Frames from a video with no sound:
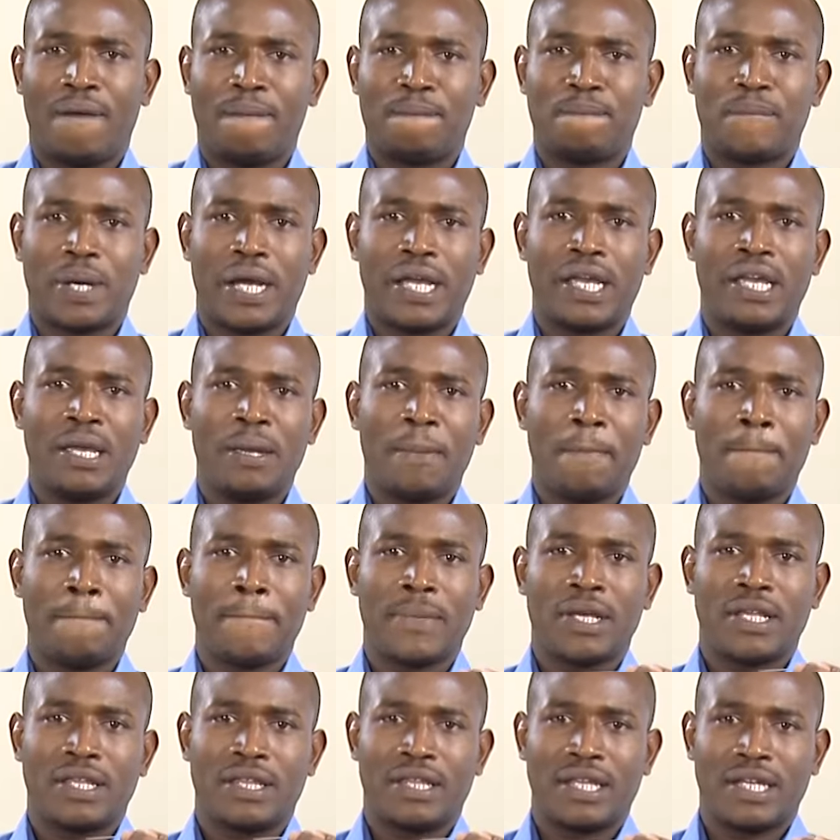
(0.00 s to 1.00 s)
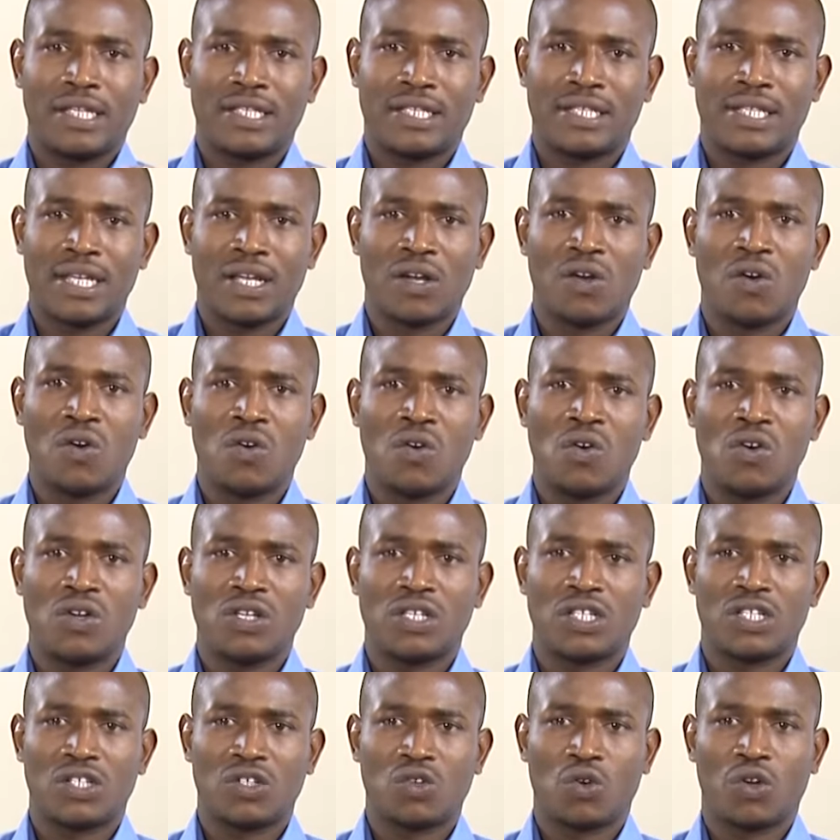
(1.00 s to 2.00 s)
by the single
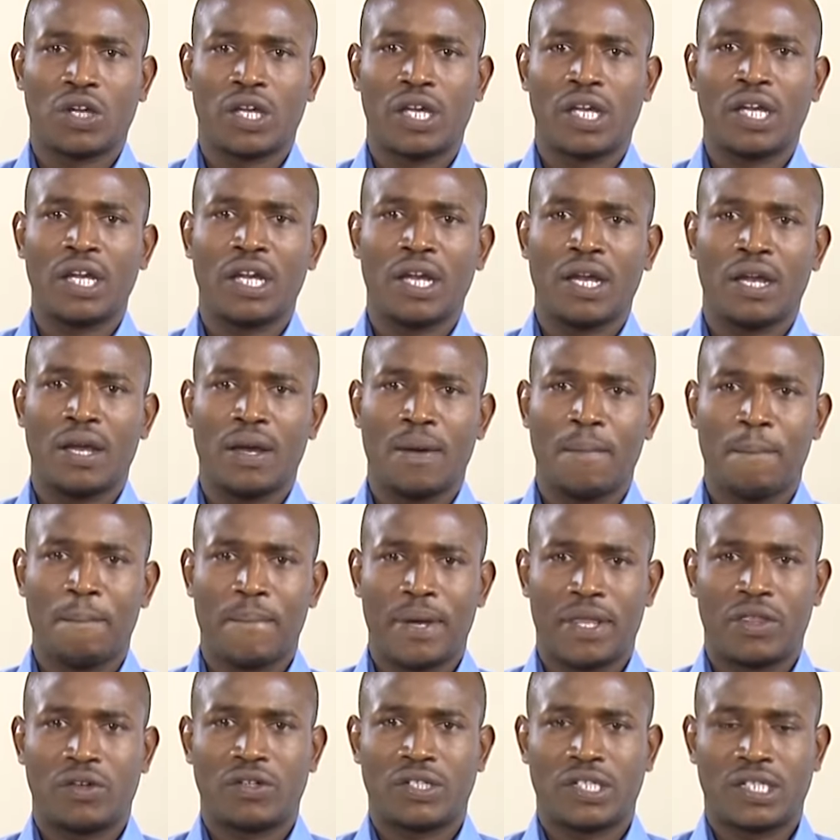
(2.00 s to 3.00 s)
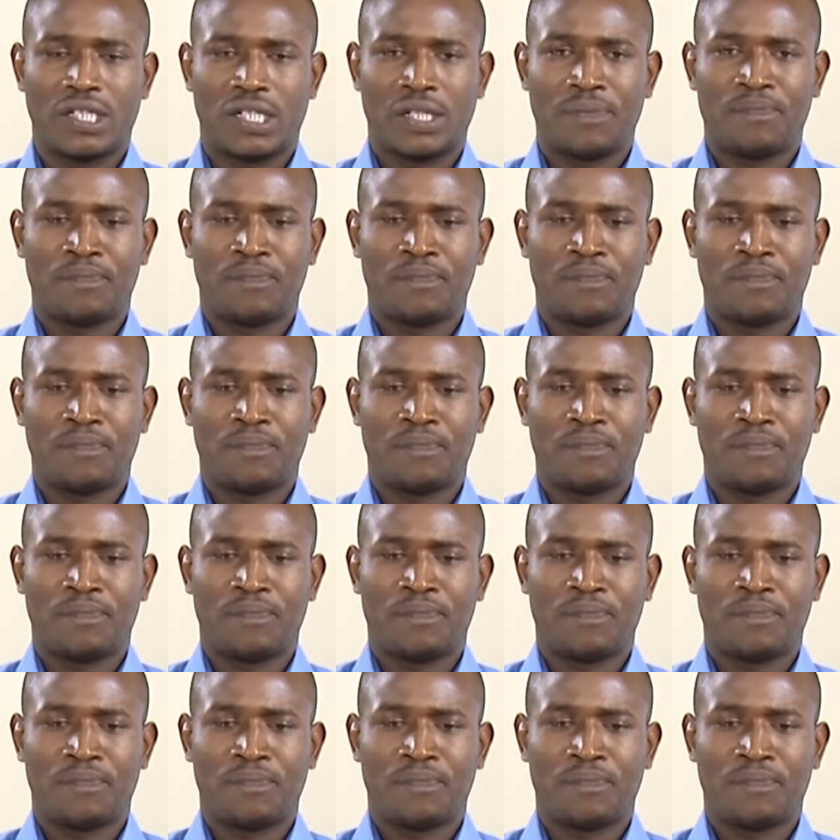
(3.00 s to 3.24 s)
stroking method.